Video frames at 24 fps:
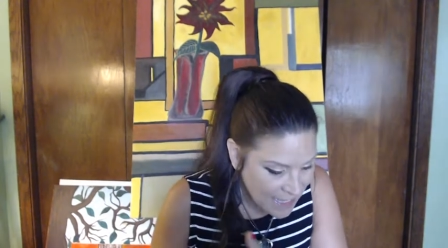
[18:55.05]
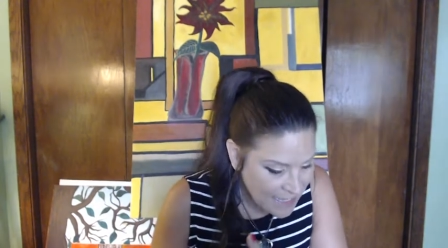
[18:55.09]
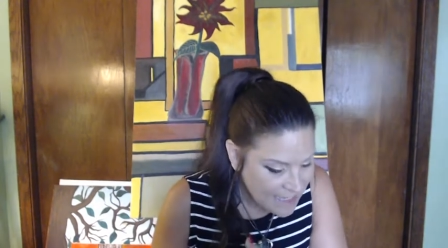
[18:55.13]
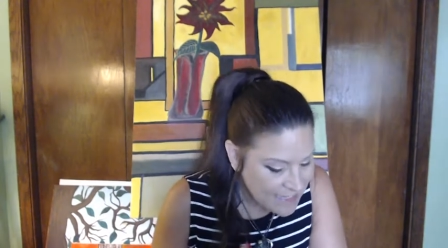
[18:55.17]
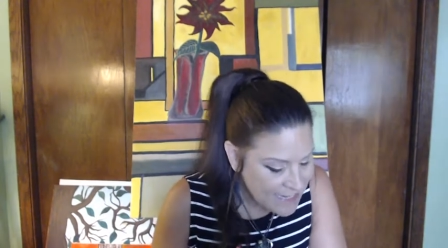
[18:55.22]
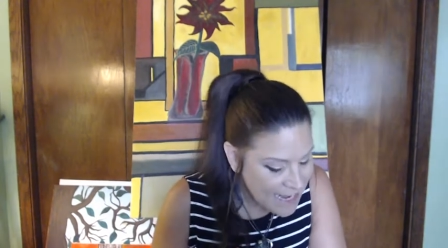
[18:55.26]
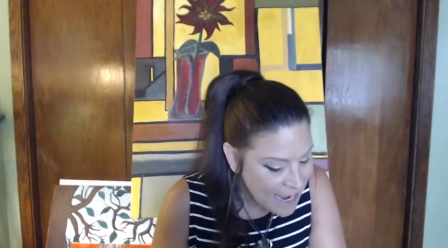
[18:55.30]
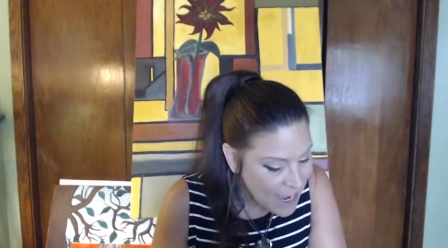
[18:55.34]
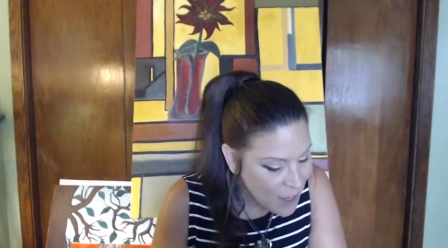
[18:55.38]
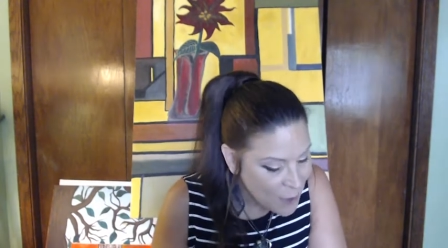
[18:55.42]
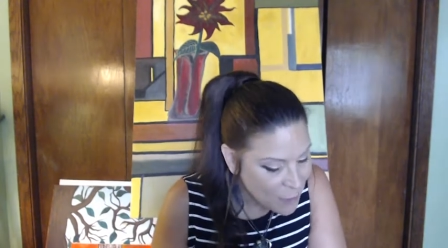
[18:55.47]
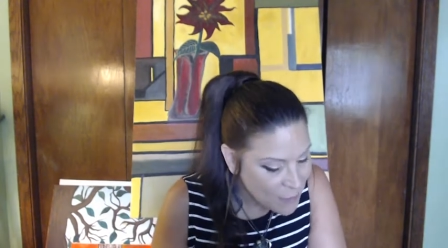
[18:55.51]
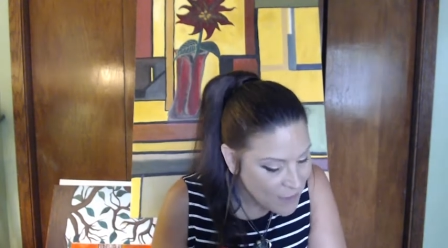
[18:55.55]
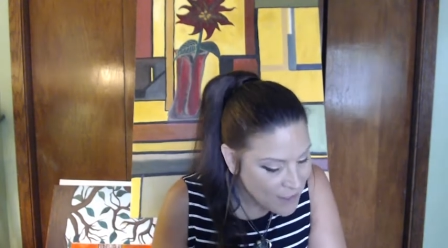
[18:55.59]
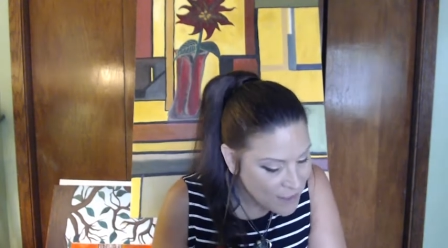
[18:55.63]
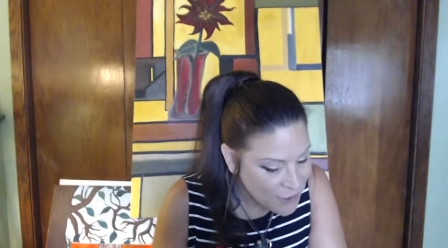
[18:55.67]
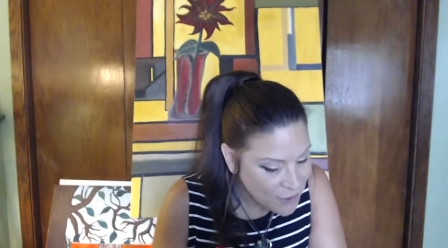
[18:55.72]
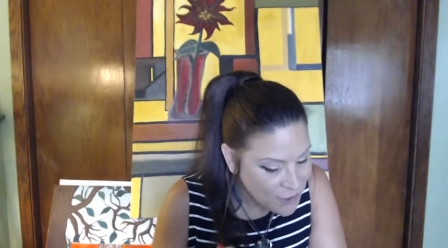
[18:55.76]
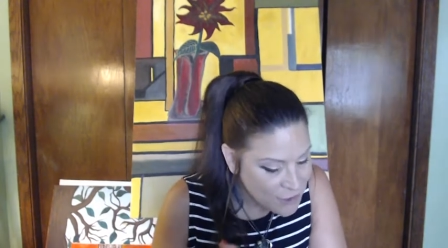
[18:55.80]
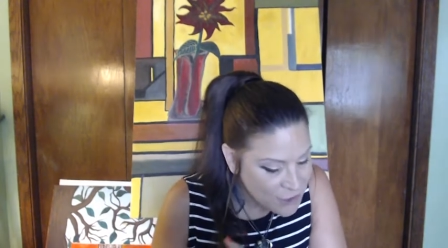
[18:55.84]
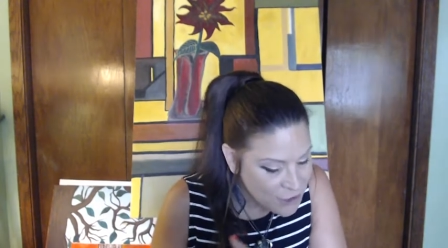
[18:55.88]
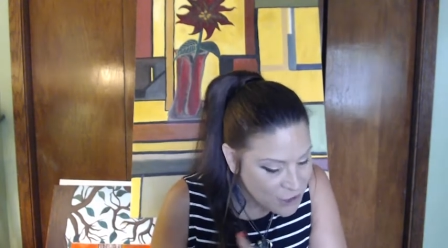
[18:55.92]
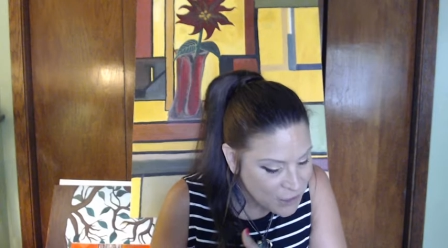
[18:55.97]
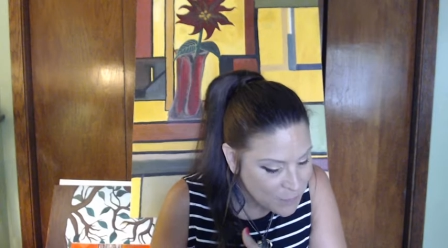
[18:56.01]
Now that
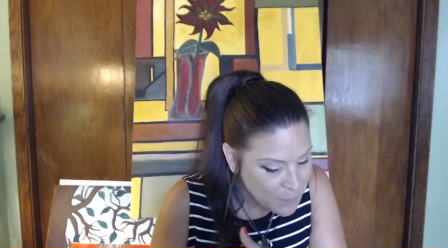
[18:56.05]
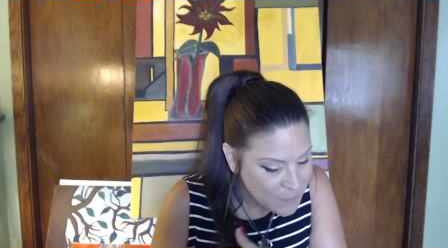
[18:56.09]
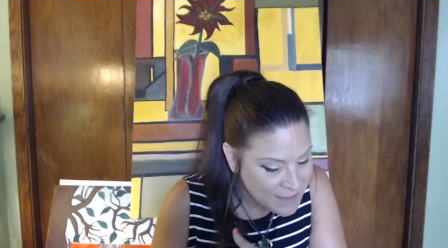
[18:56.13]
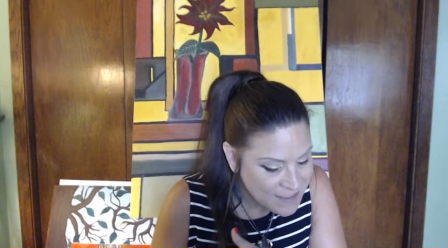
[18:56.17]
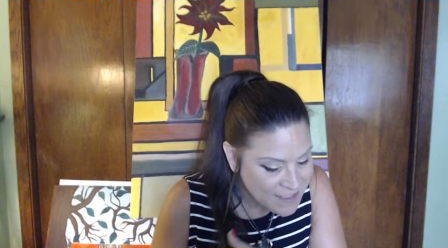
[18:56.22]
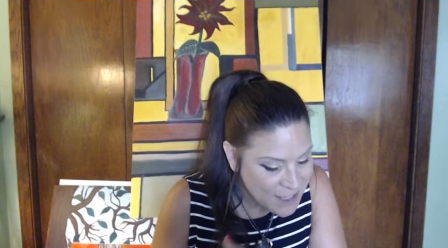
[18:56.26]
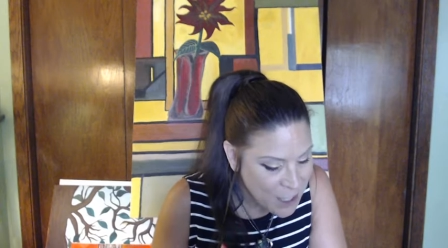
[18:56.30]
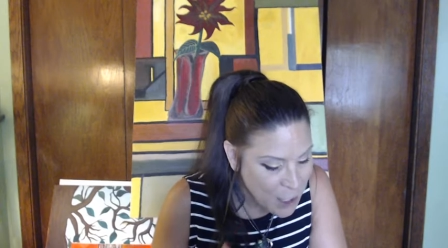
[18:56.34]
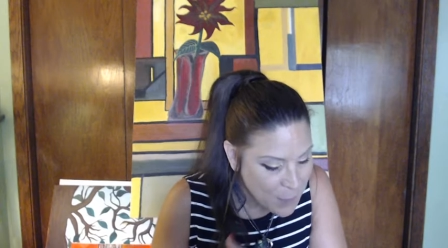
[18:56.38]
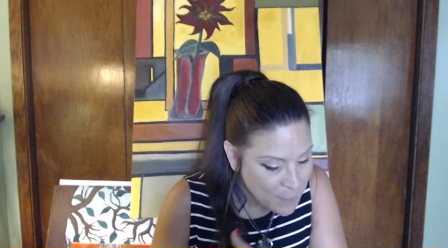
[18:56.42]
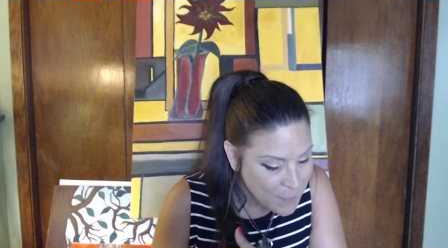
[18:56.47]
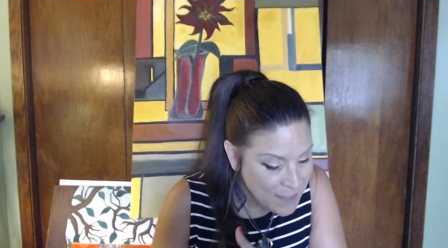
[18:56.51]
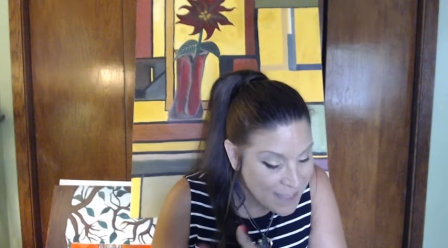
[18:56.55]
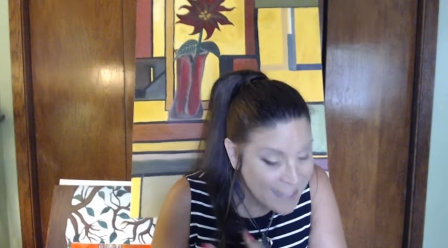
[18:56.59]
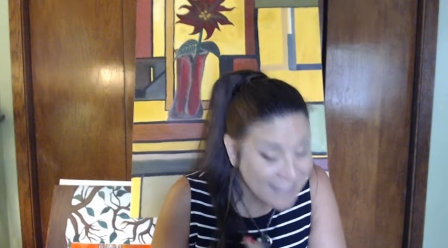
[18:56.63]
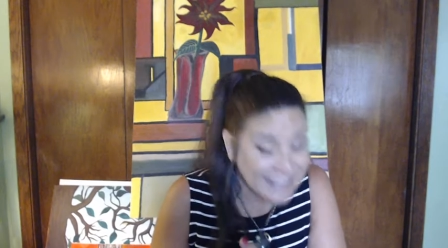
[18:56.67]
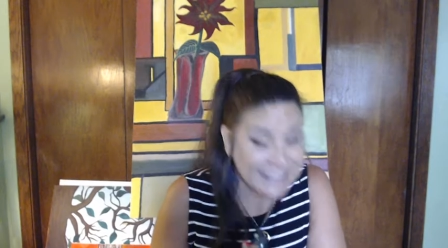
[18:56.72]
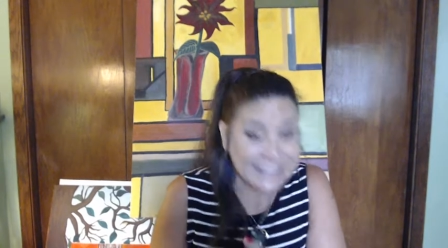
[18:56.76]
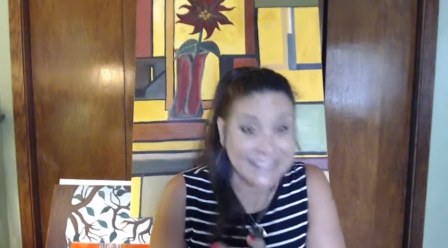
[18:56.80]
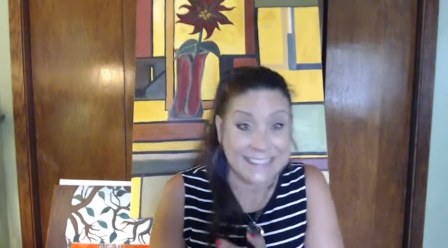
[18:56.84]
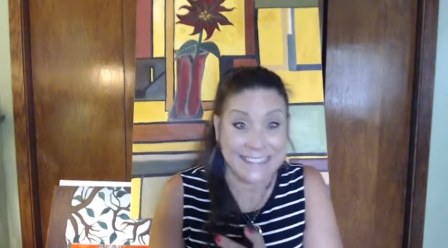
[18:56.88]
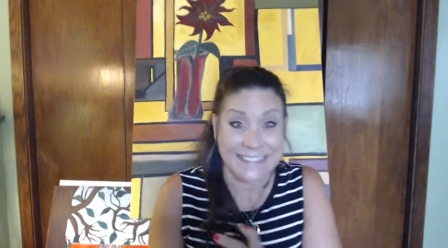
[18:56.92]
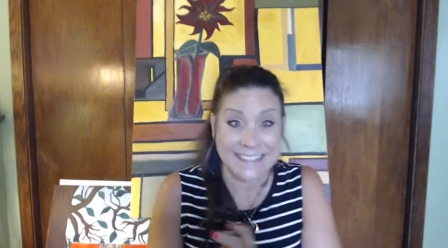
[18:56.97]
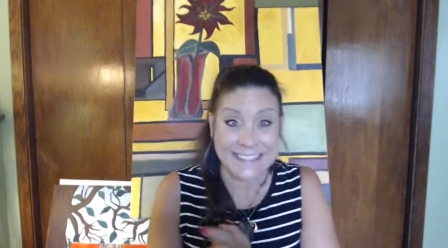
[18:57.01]
your ship has come
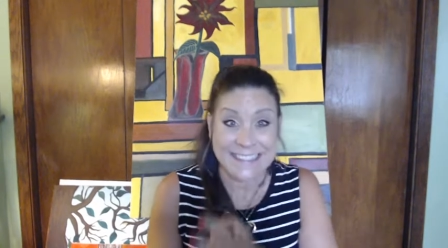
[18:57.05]
in,